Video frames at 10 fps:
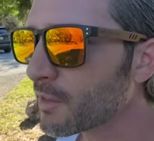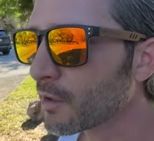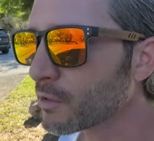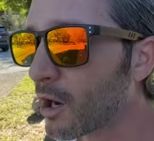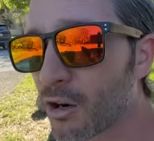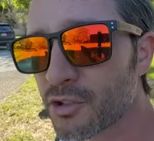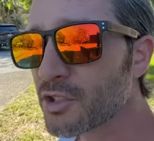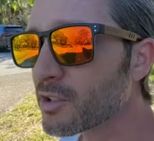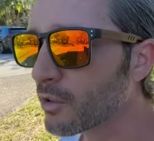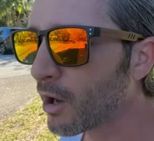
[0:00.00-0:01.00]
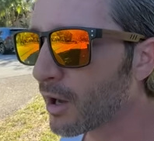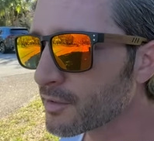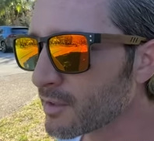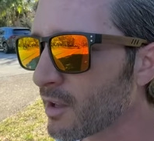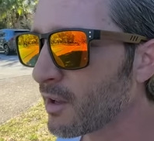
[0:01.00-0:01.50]
the largest
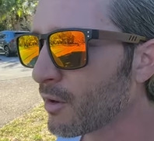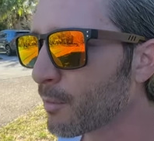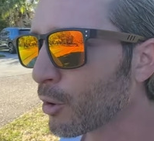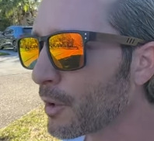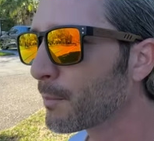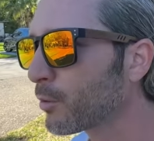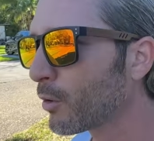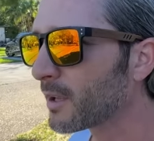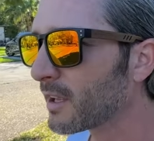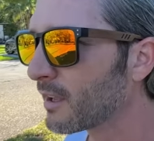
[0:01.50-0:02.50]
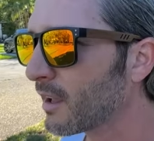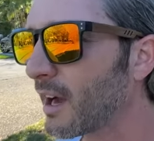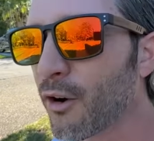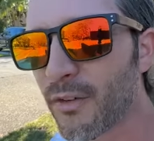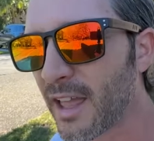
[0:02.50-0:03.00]
loss per employee
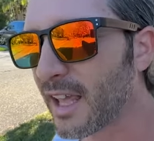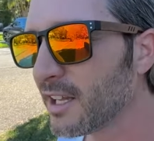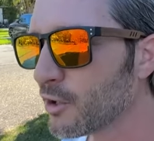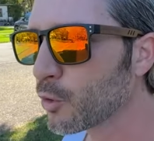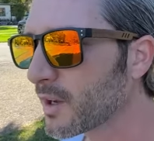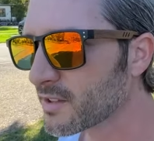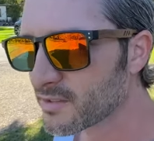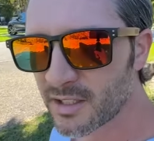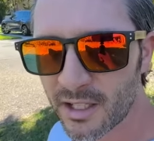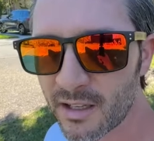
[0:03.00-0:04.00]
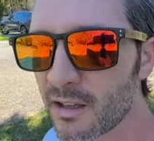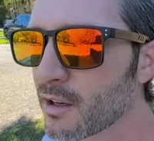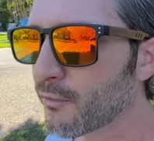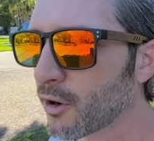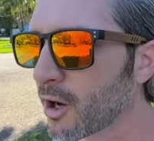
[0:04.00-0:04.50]
of any US city
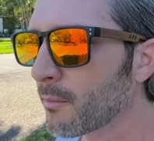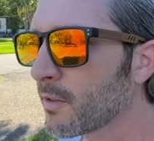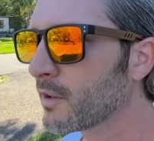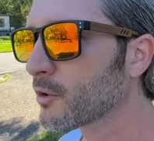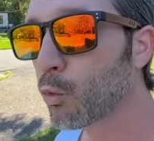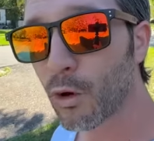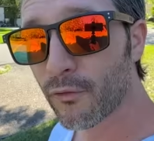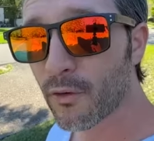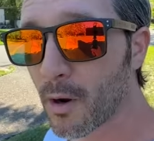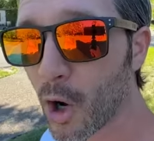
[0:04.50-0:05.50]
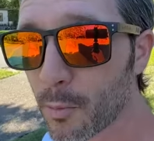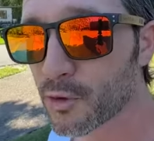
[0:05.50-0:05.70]
from the work from home